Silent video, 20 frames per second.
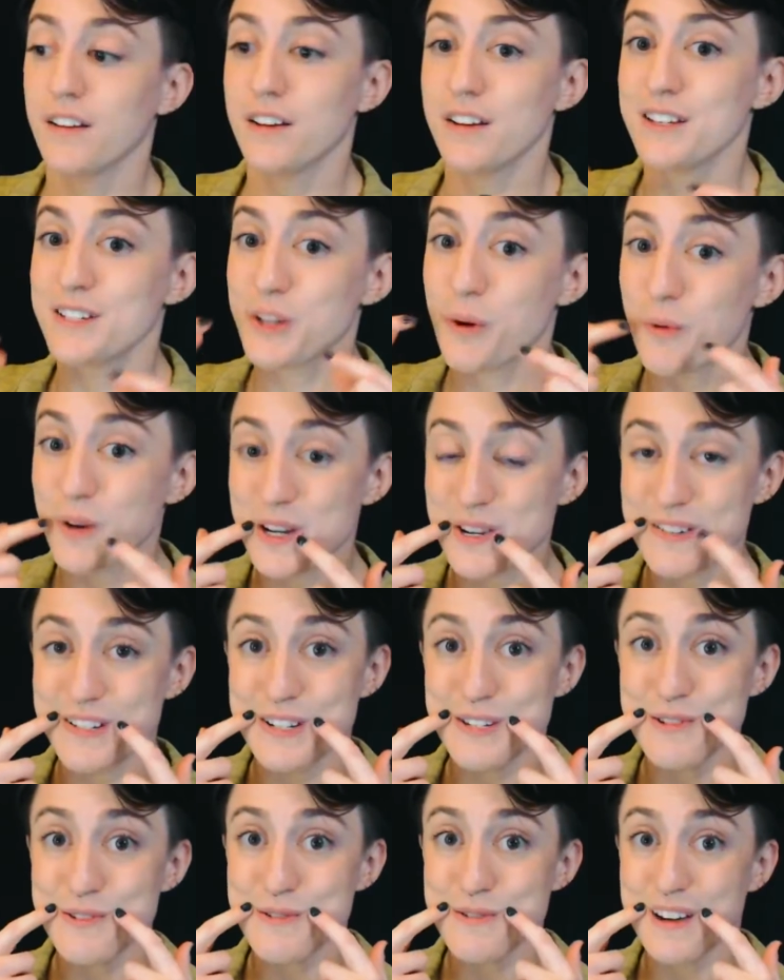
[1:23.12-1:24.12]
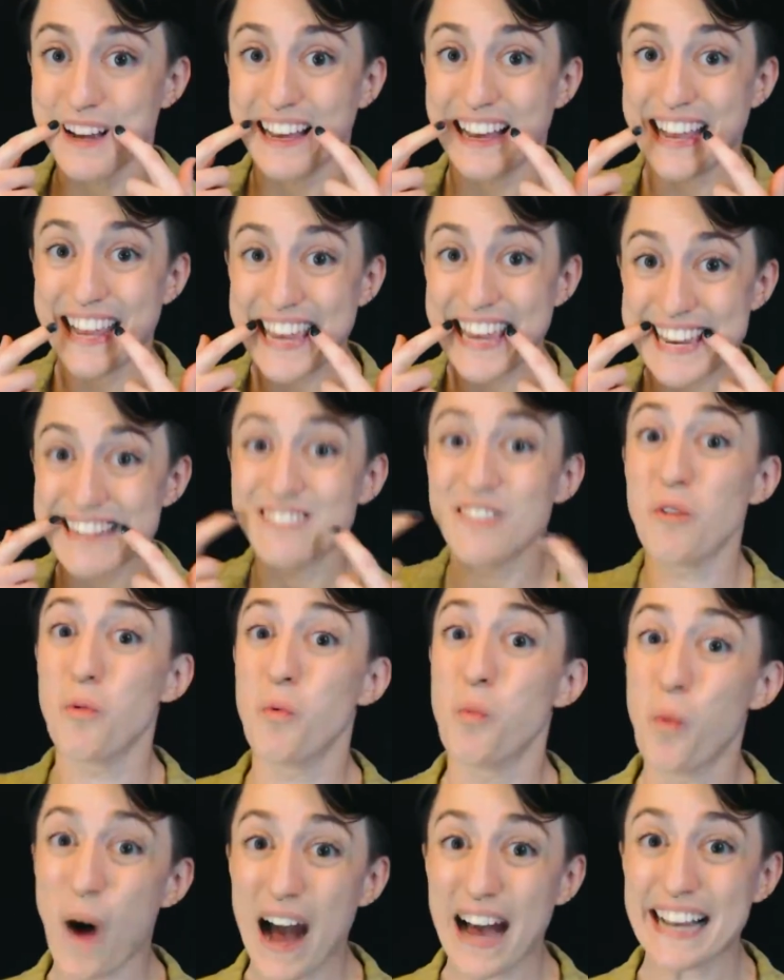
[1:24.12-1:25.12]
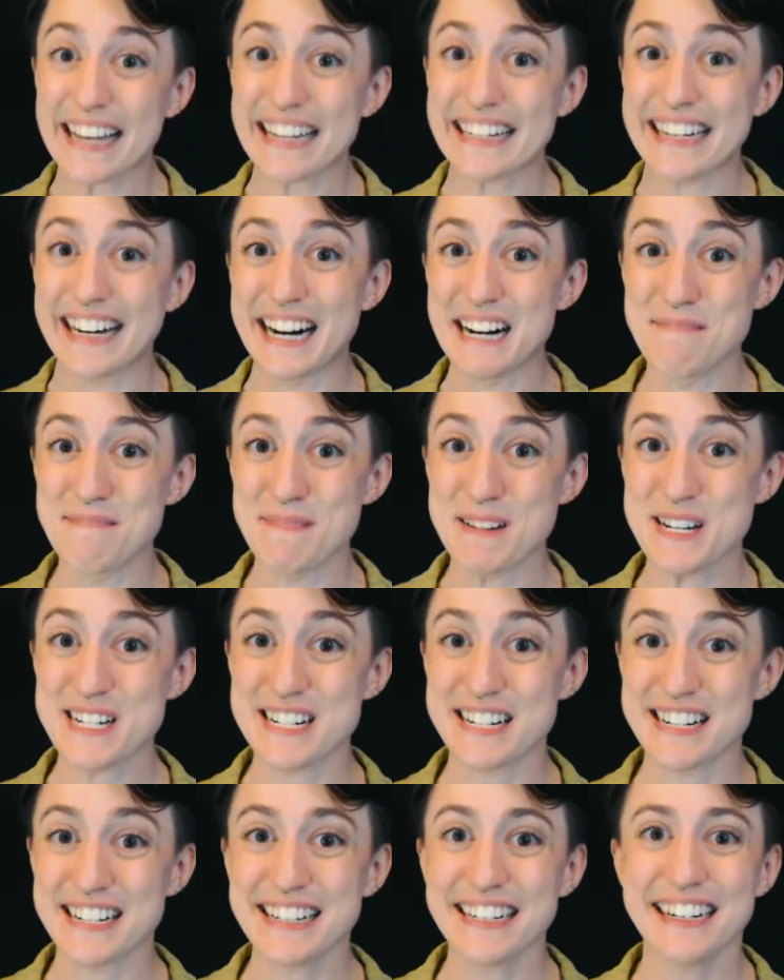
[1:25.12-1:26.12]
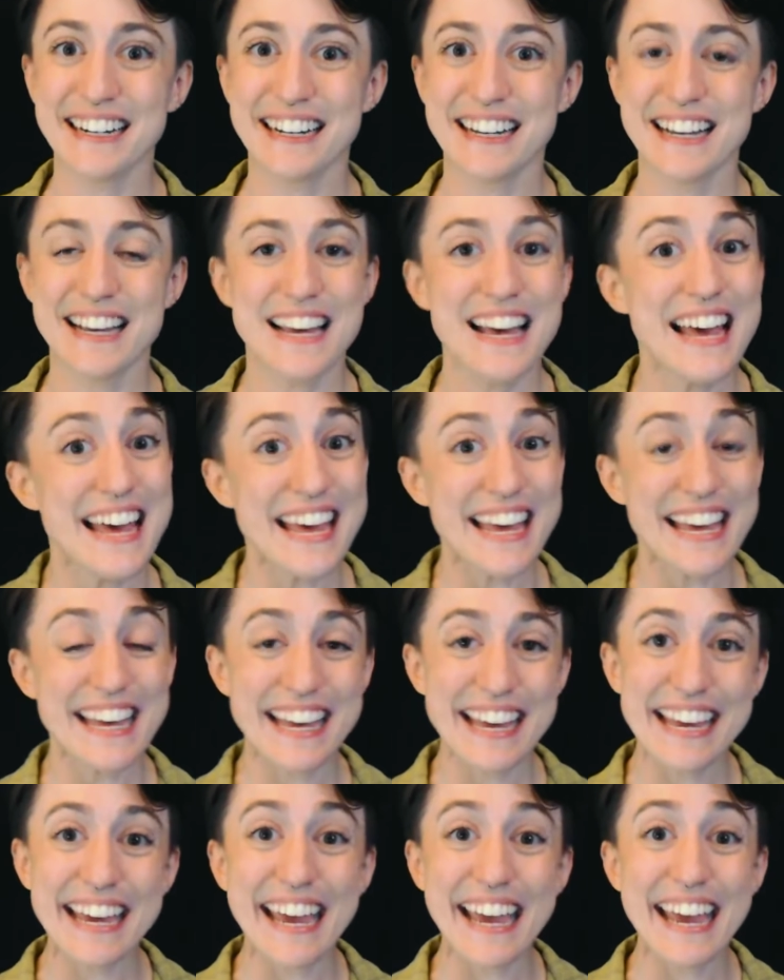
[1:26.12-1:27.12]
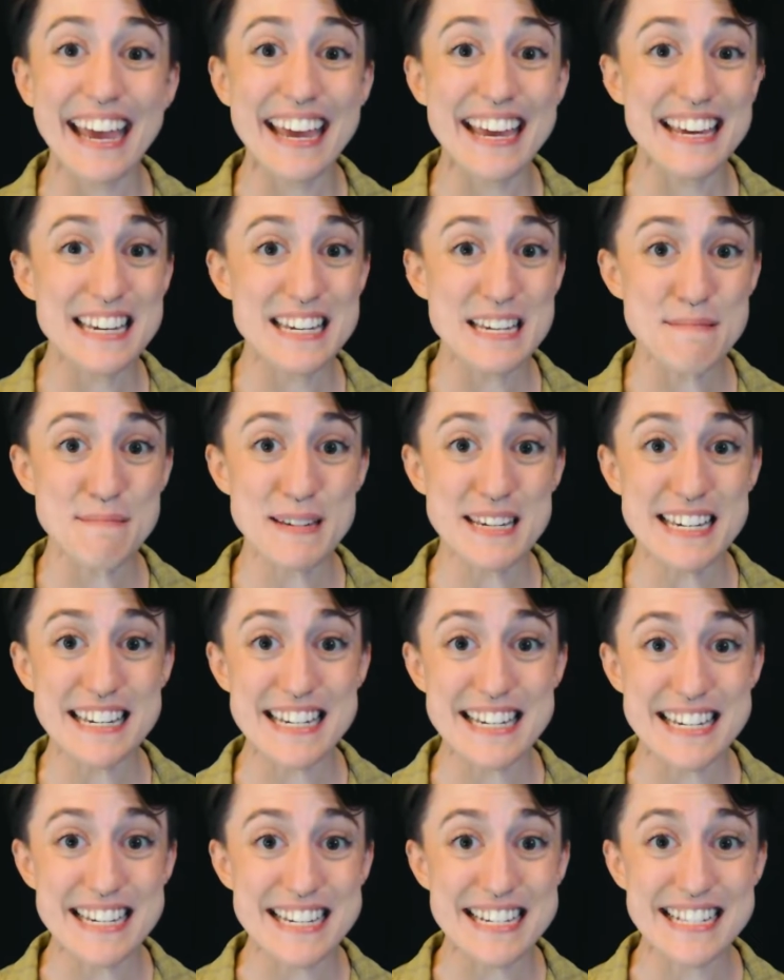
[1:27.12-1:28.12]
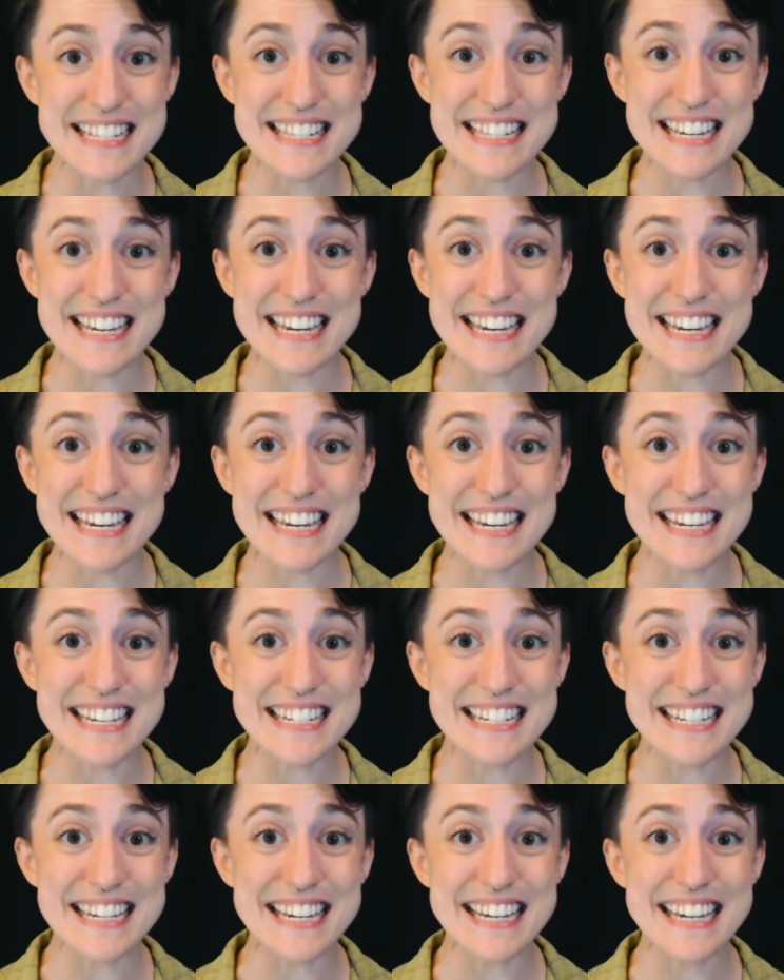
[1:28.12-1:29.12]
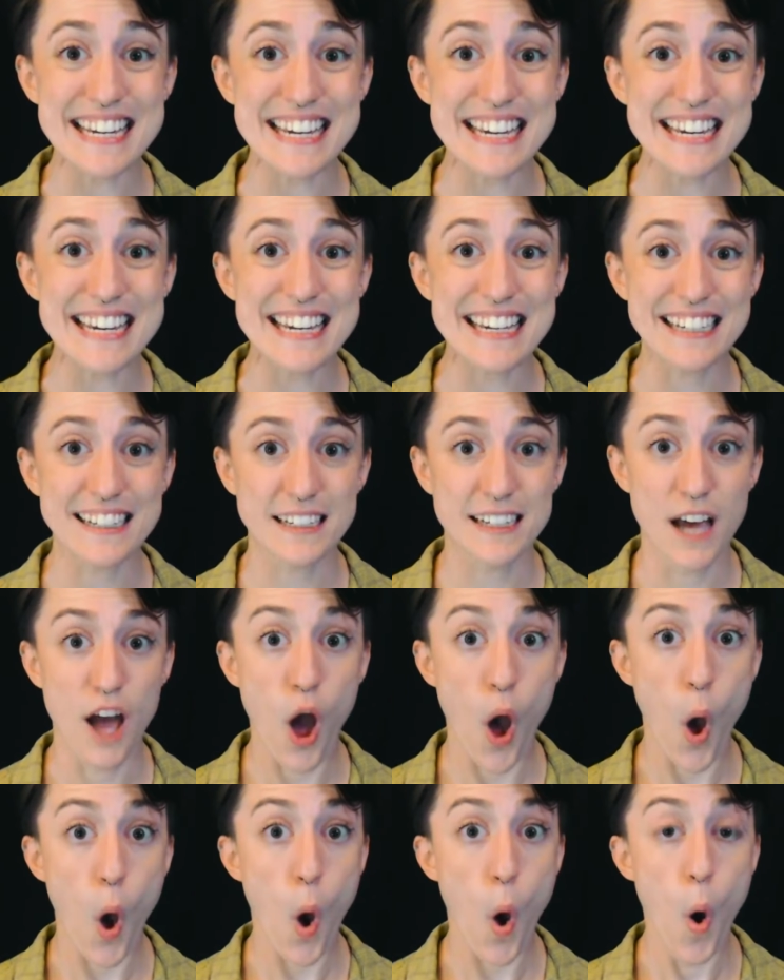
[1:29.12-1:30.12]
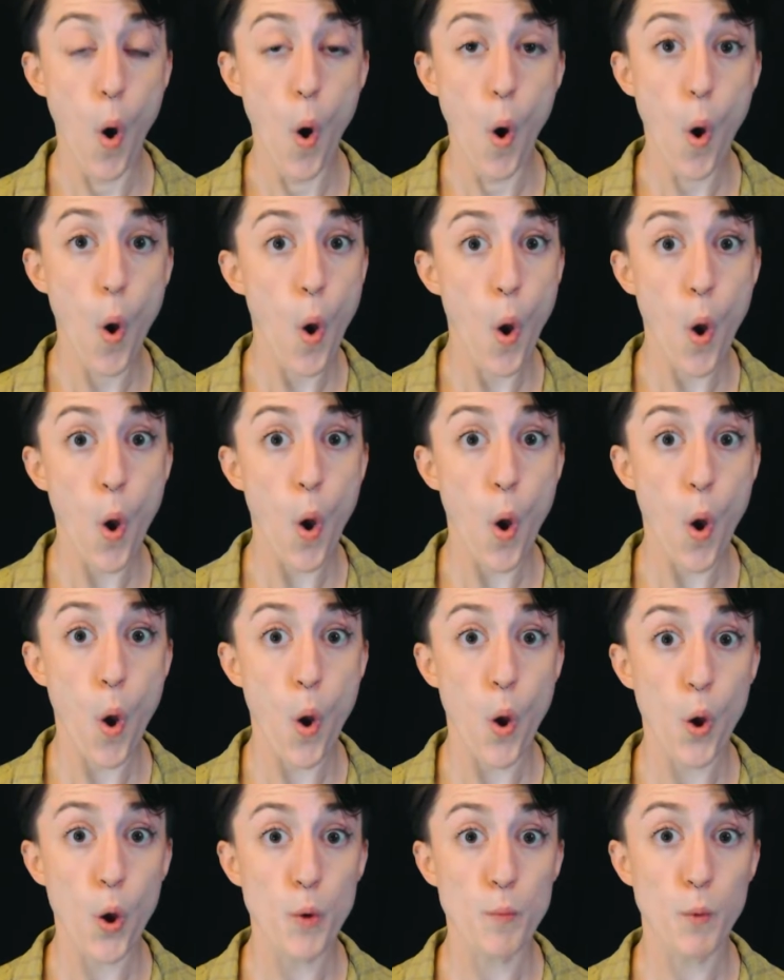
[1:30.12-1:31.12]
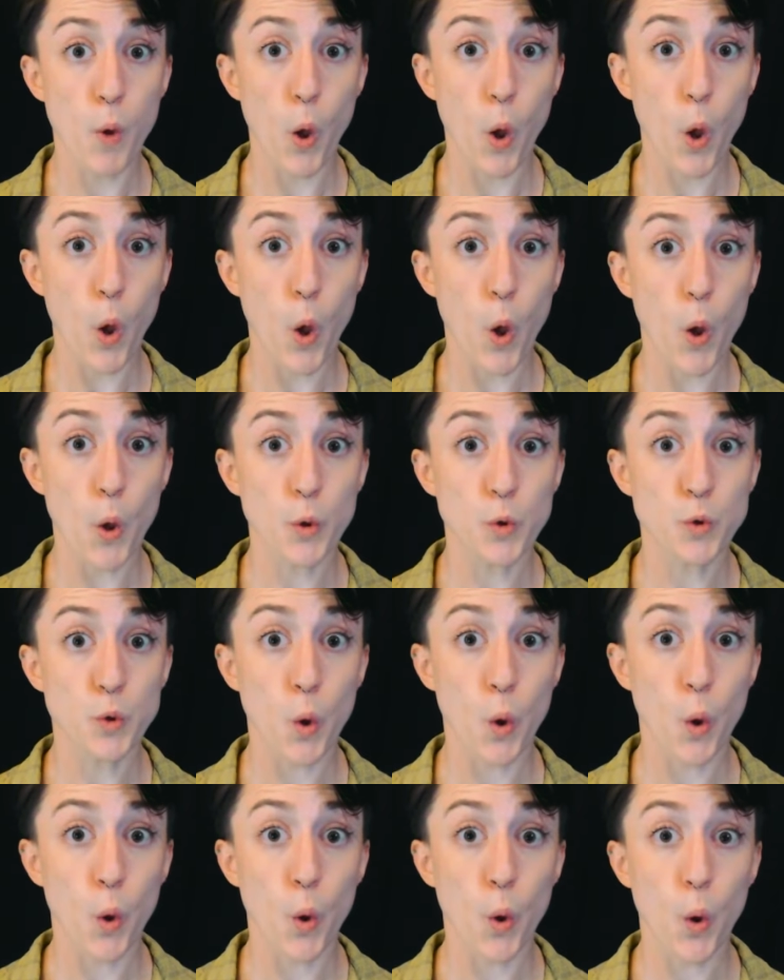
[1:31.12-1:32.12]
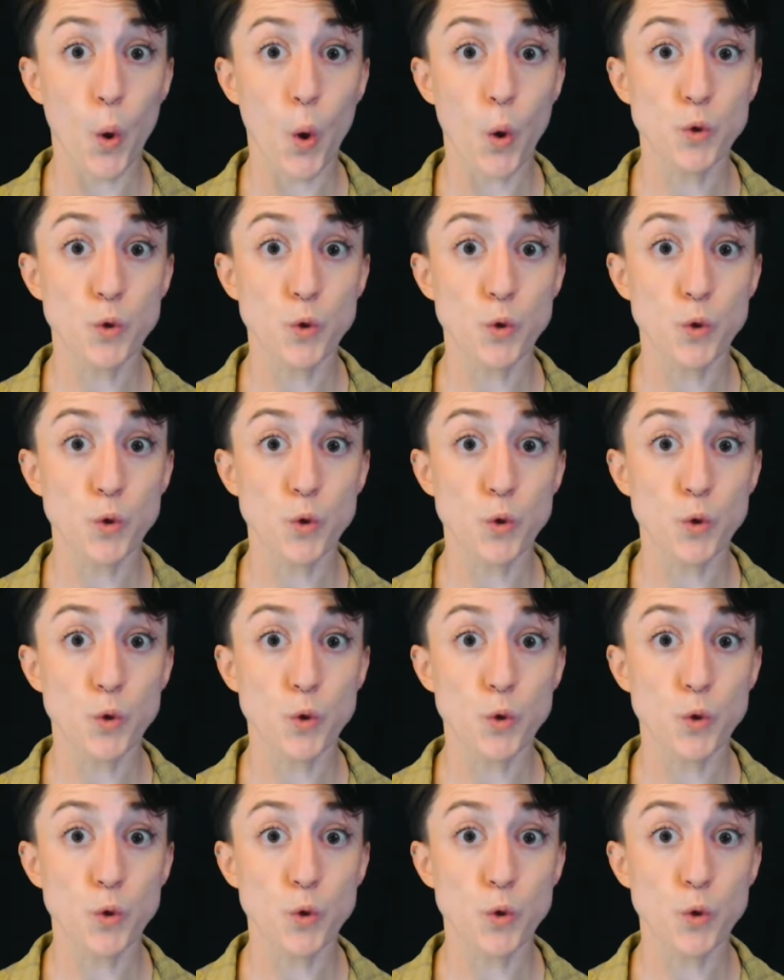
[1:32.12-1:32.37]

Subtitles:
So when you do a wide embouchure, A, B, C, D, A, B, C,